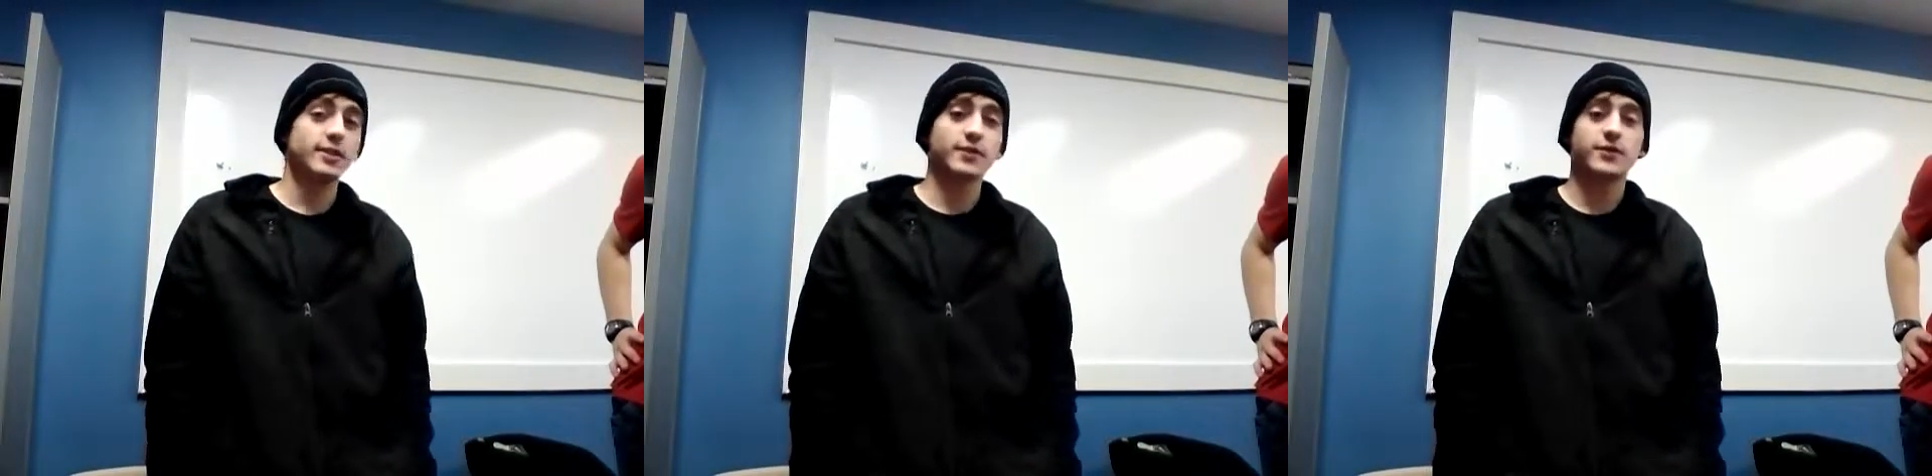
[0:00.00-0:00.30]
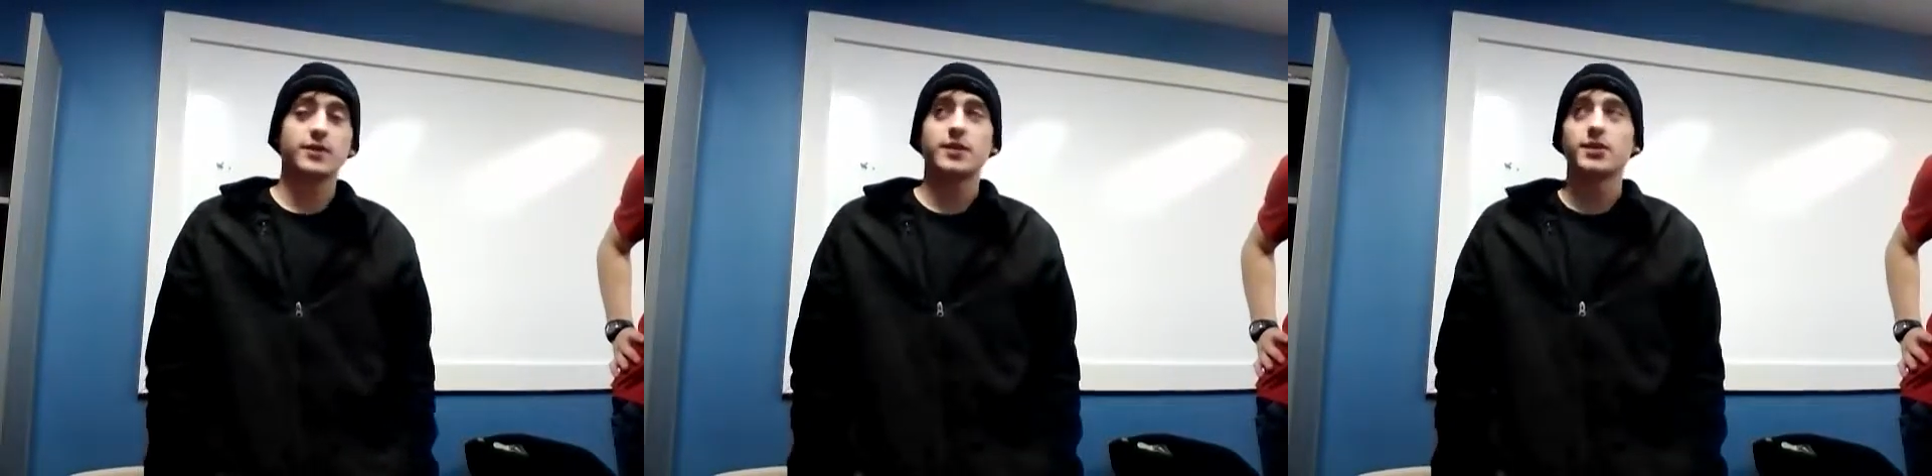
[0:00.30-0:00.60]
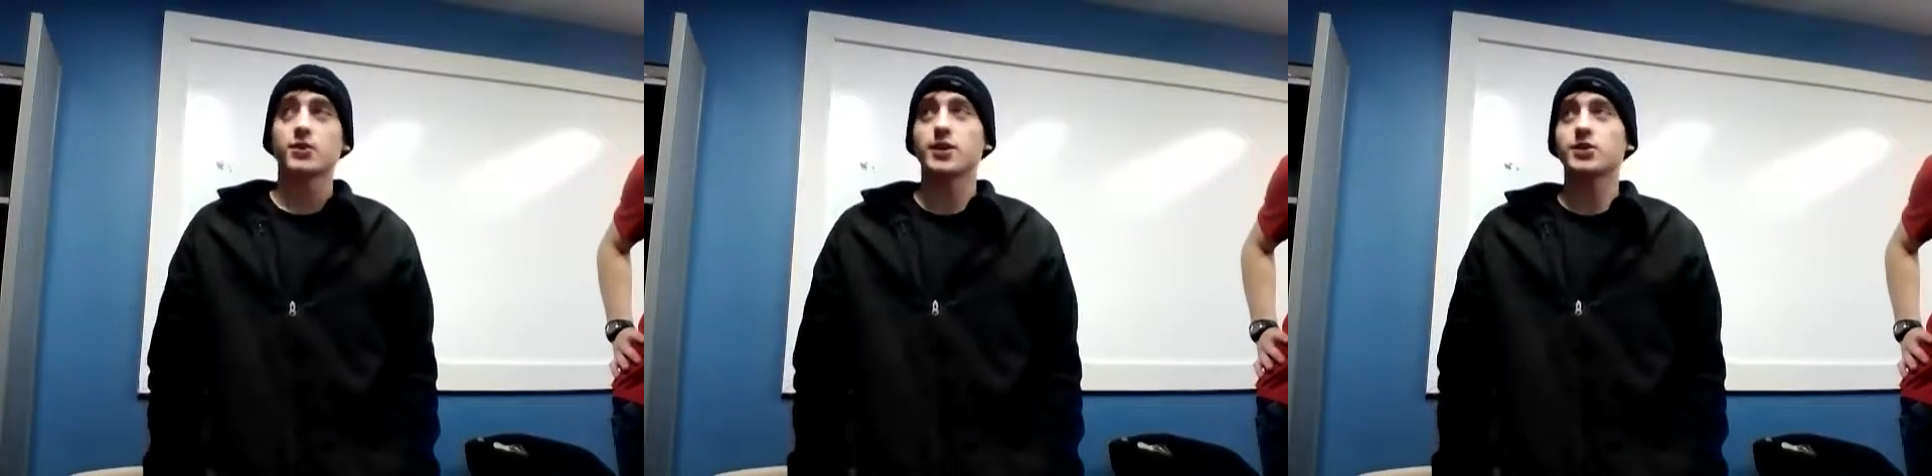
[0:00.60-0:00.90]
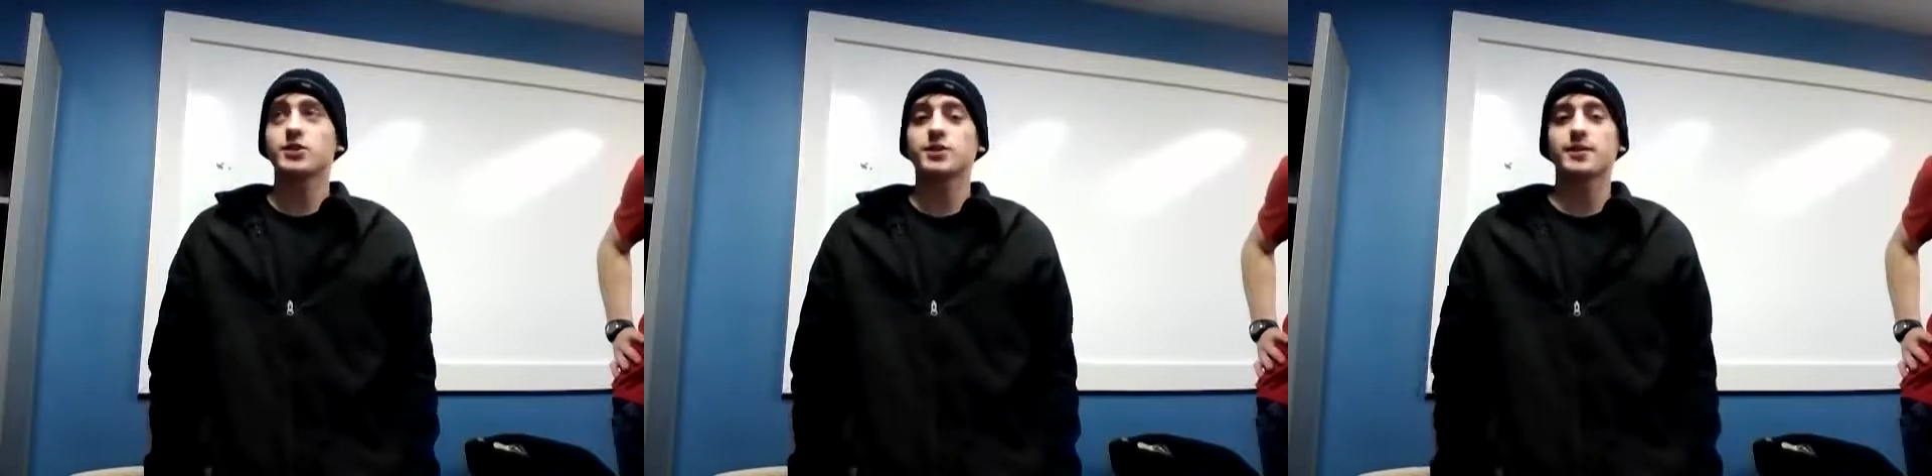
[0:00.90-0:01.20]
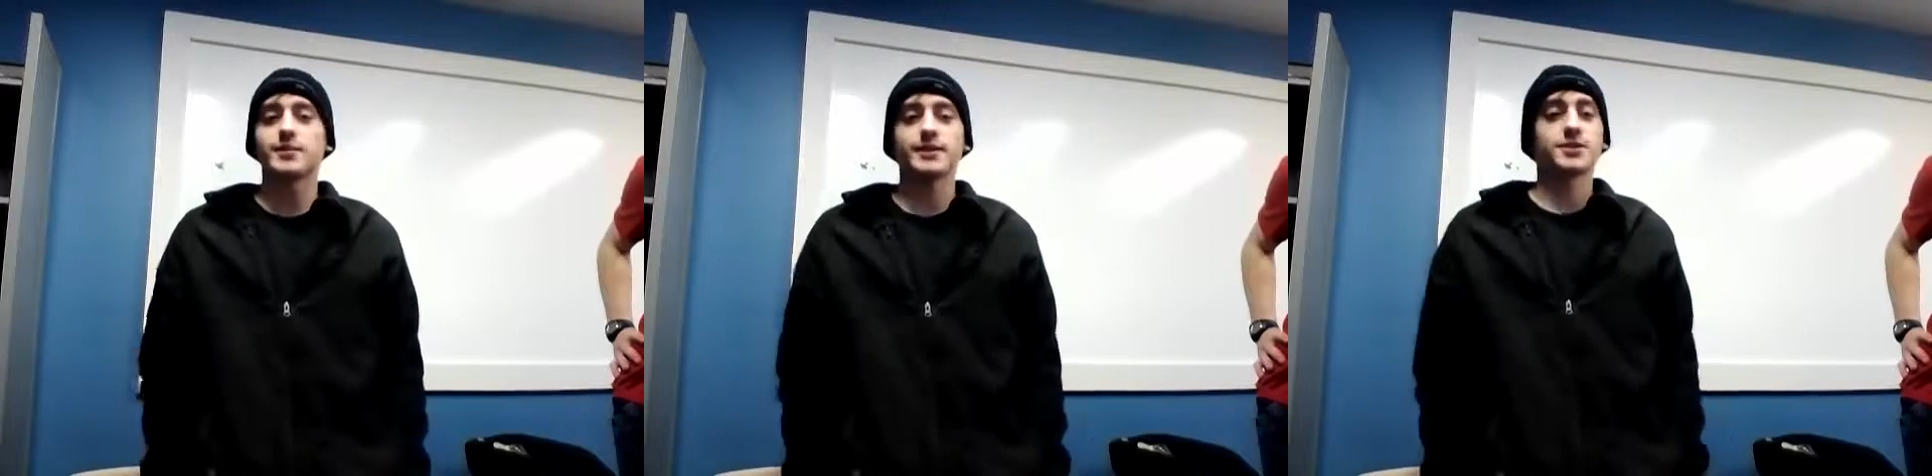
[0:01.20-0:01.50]
of the
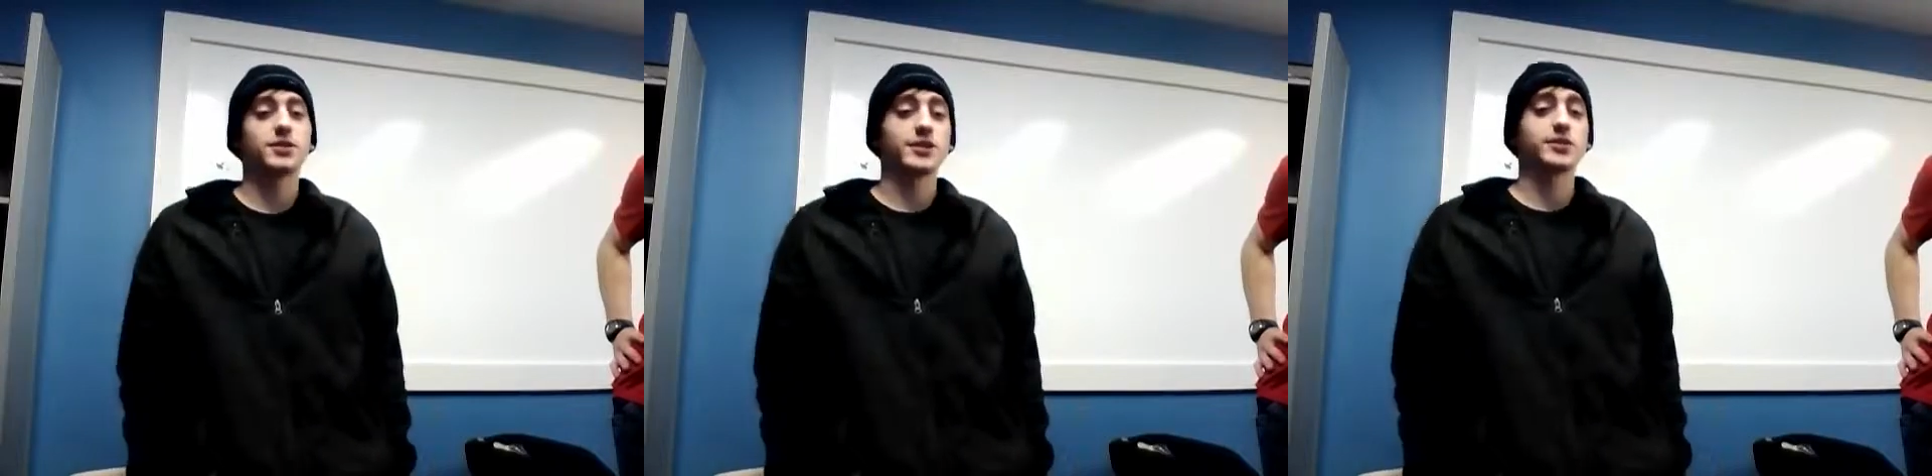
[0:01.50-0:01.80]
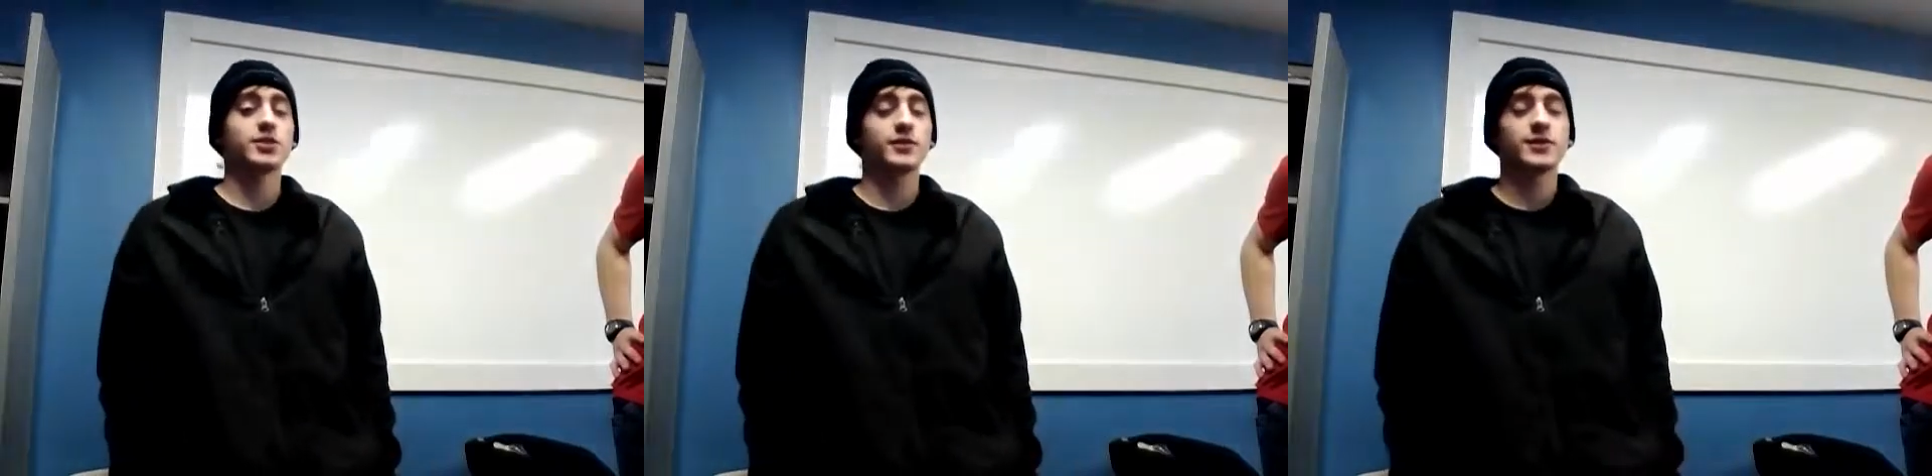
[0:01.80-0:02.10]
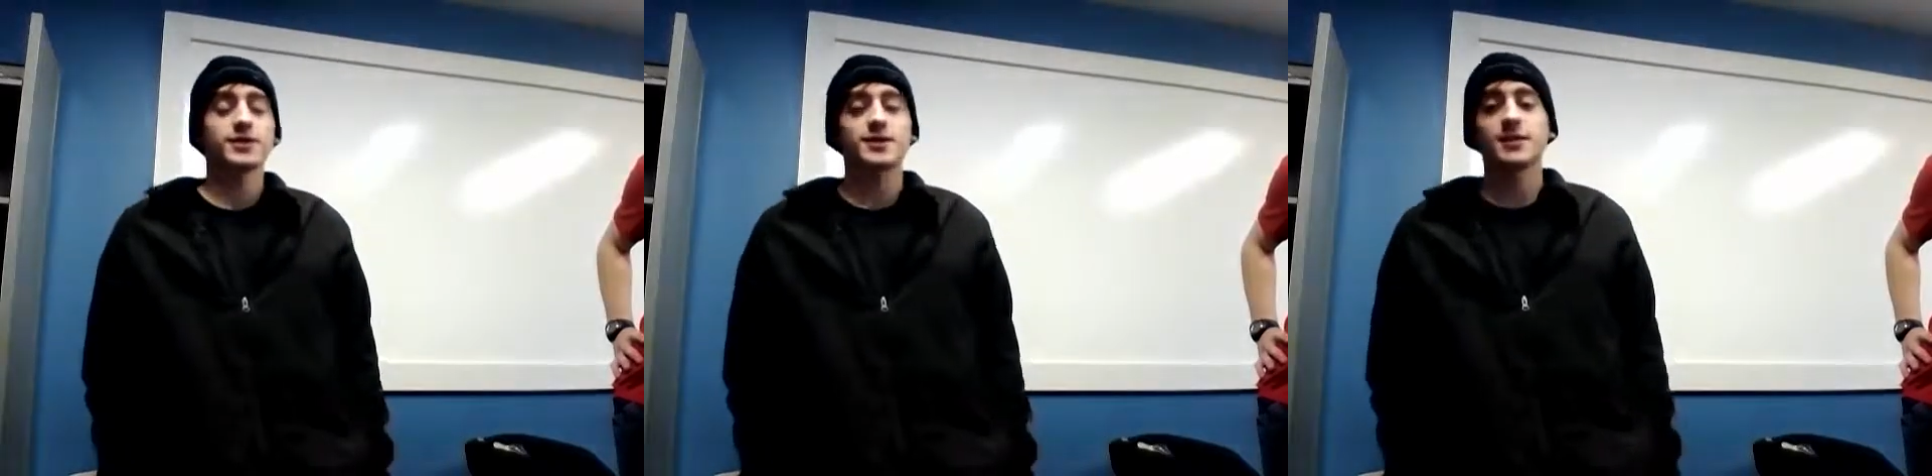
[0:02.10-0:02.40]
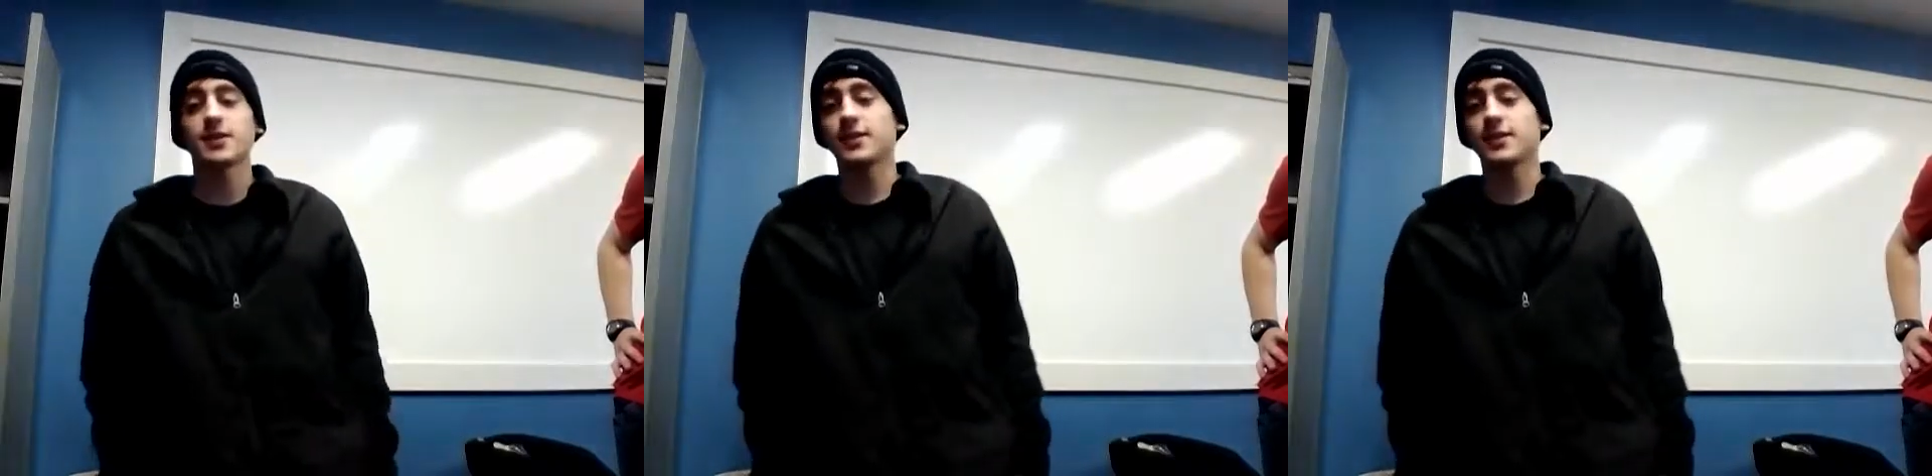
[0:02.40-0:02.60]
location-based services.